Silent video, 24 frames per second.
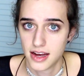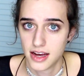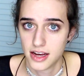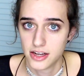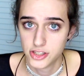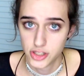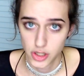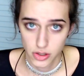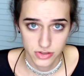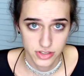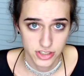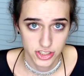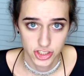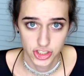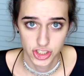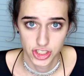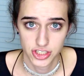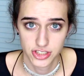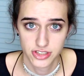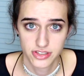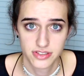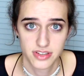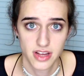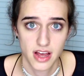
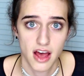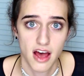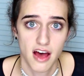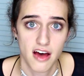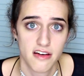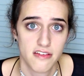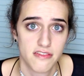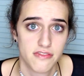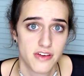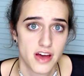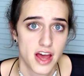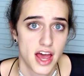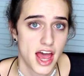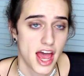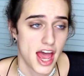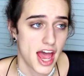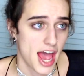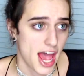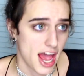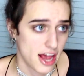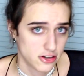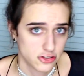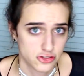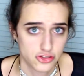dosages of
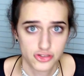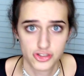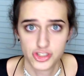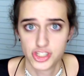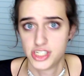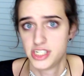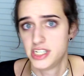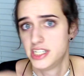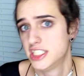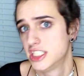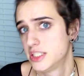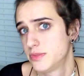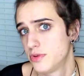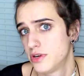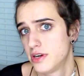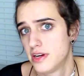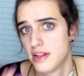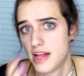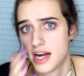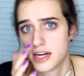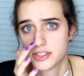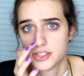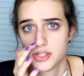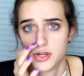estrogen and
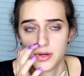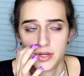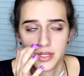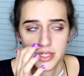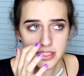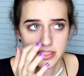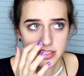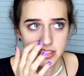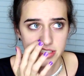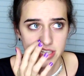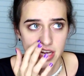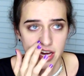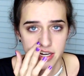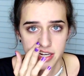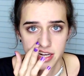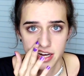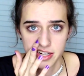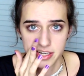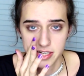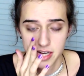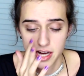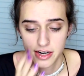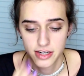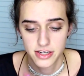spironolactone and yada
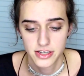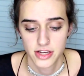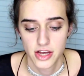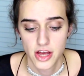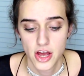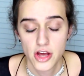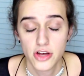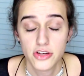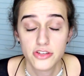yada yada.